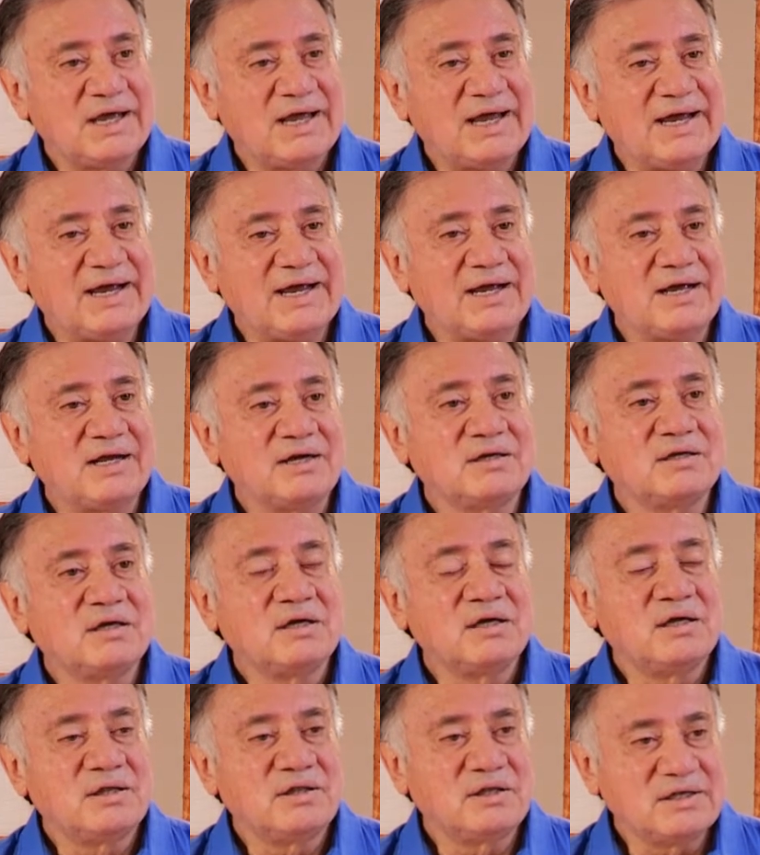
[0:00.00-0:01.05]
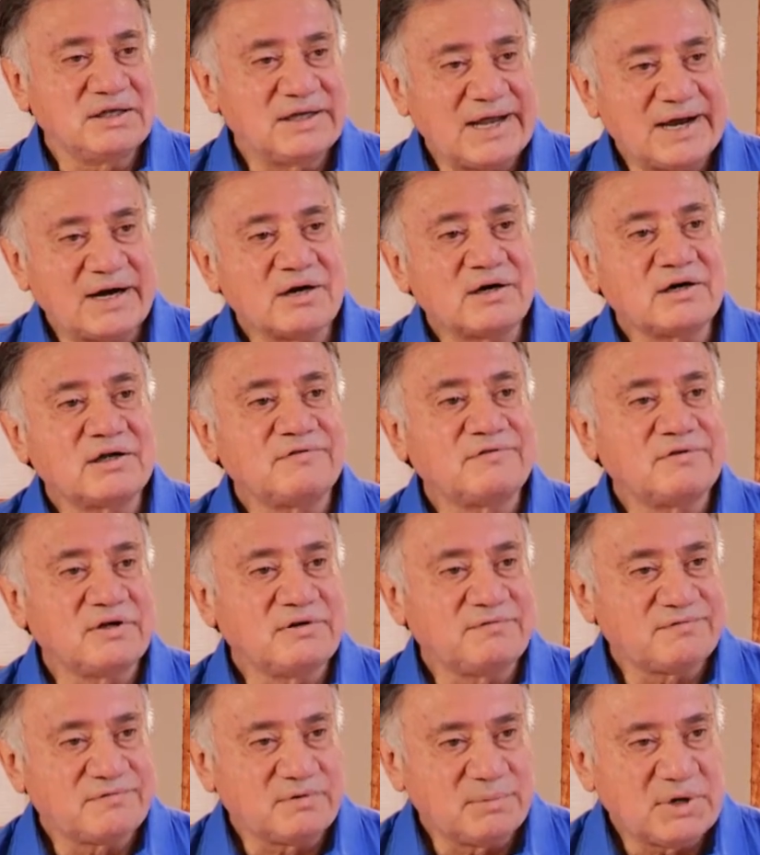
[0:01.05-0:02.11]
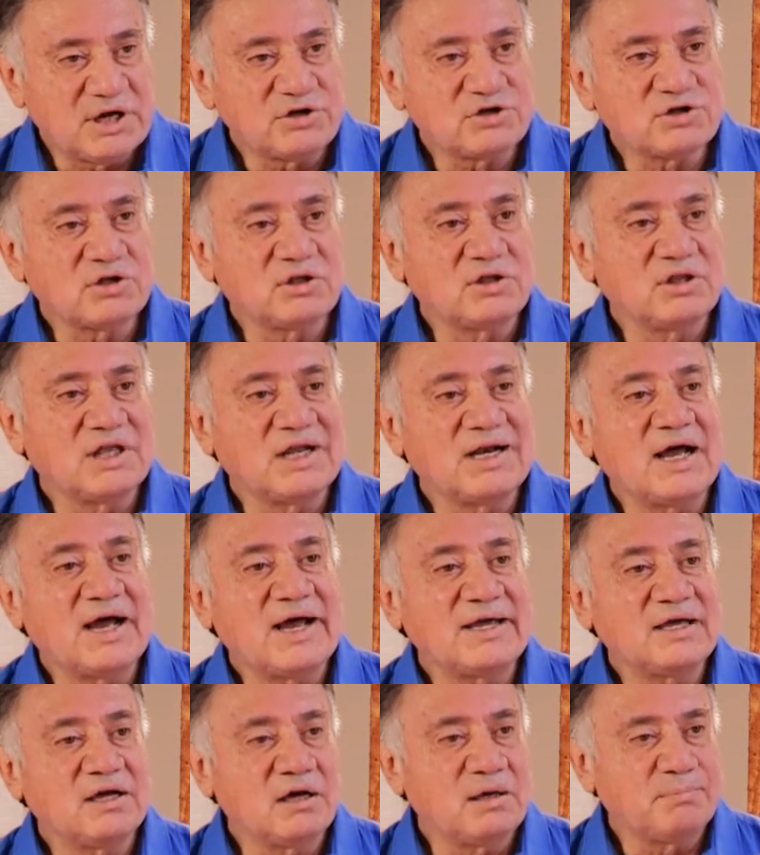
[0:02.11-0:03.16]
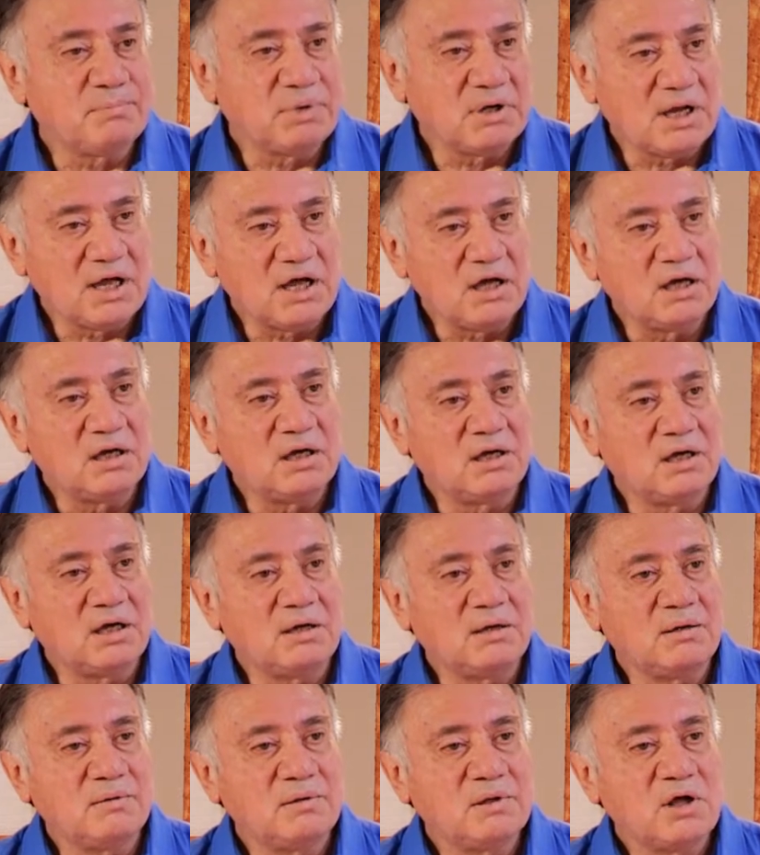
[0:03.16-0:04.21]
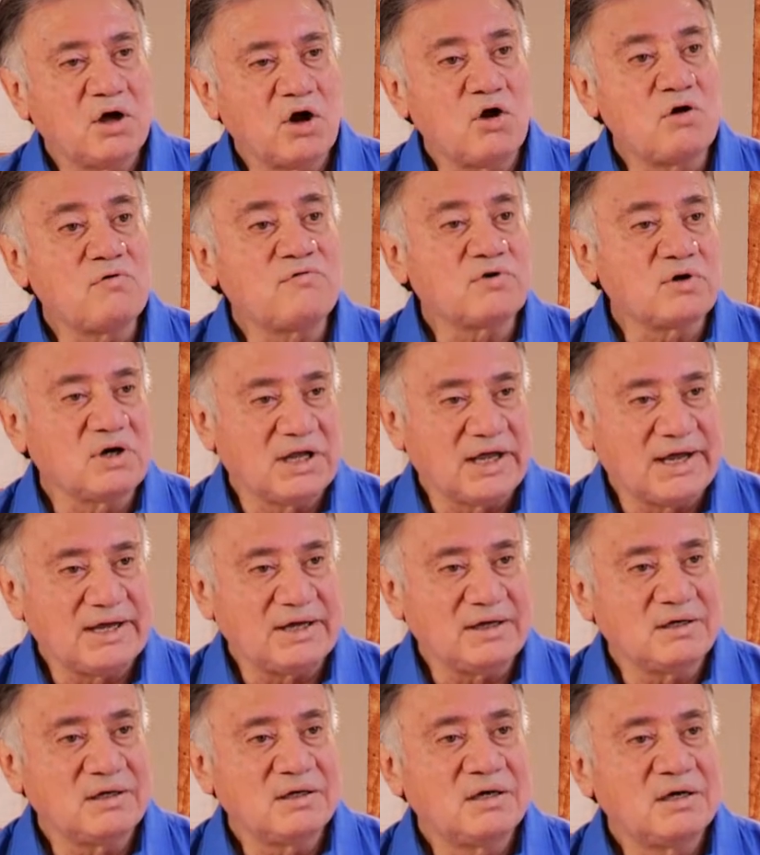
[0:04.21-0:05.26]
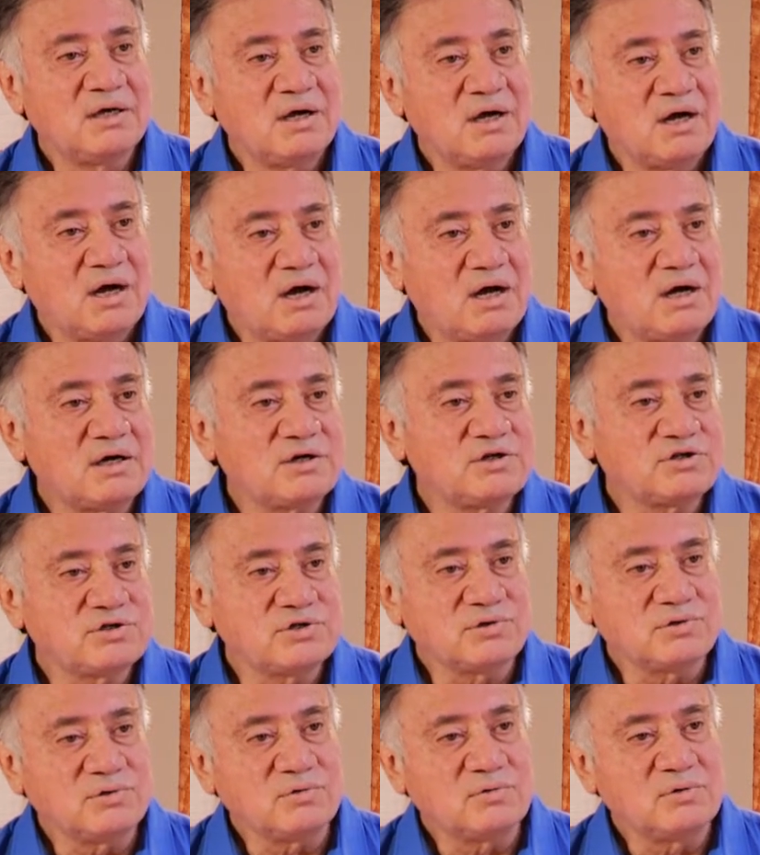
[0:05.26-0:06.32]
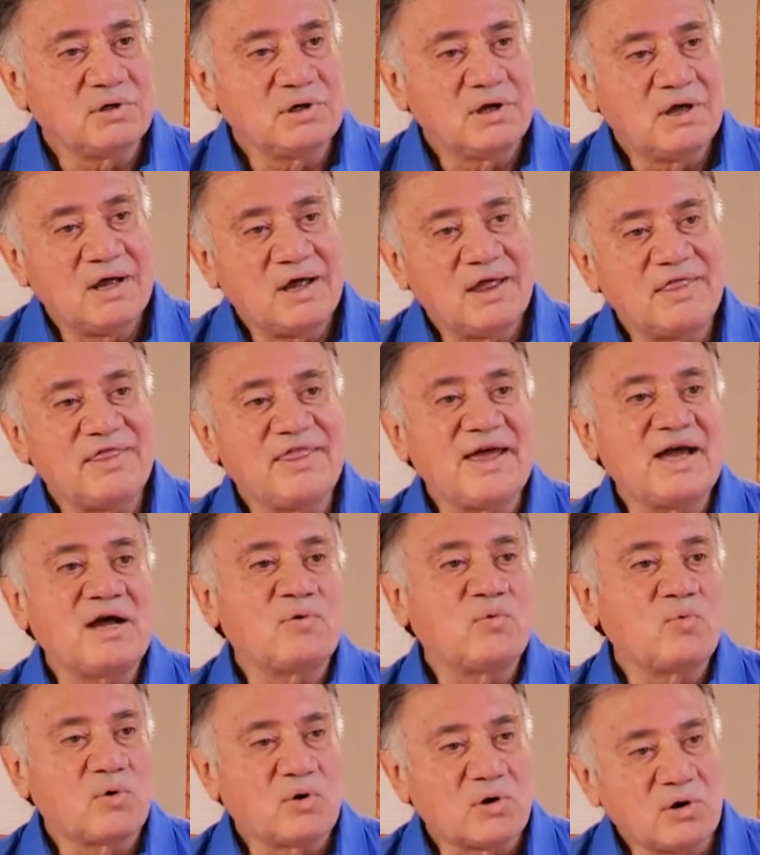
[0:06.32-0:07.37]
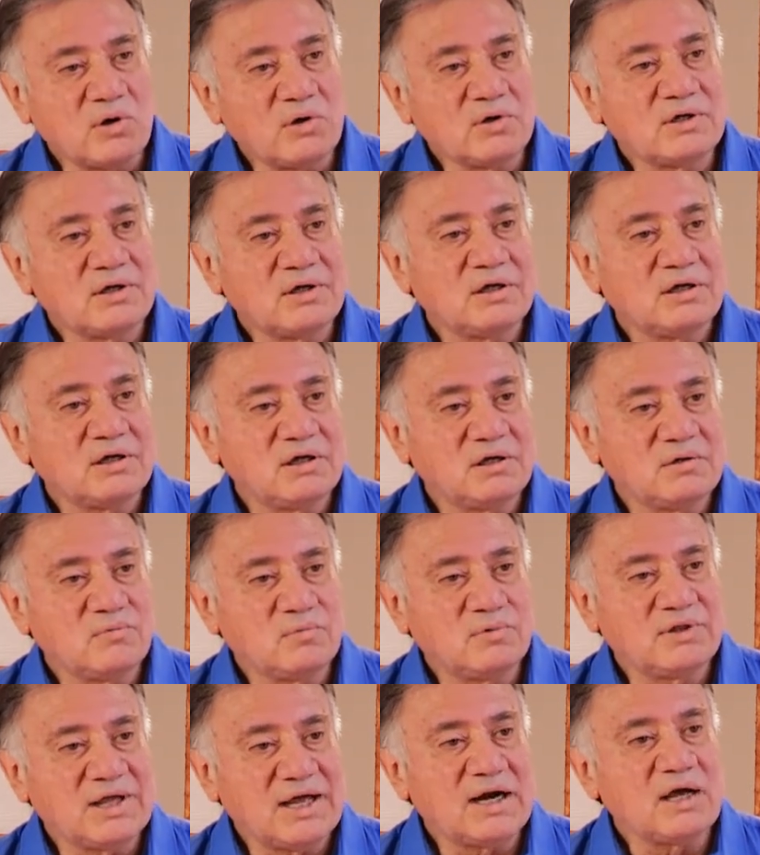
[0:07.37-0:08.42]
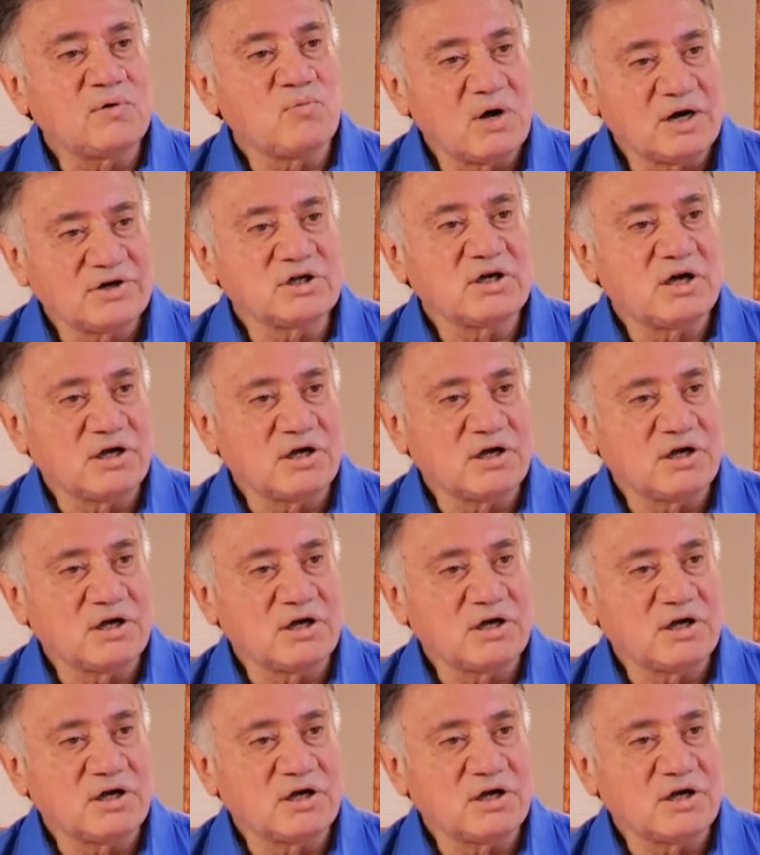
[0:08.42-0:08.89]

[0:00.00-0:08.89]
and the narrative information that I overlay onto that world that I want to